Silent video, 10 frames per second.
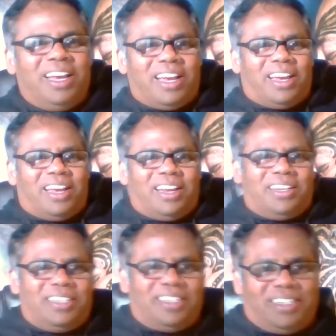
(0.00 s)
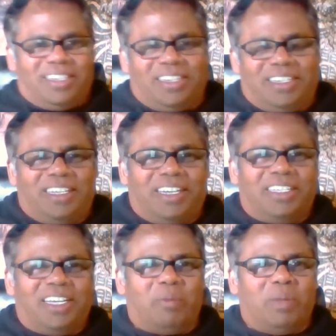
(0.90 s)
And
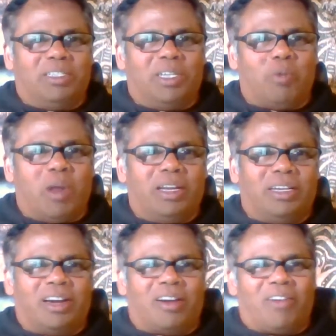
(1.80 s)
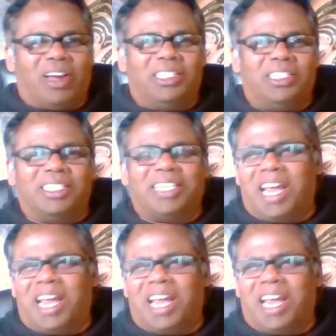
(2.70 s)
says Hamilton, Wellington, Christchurch.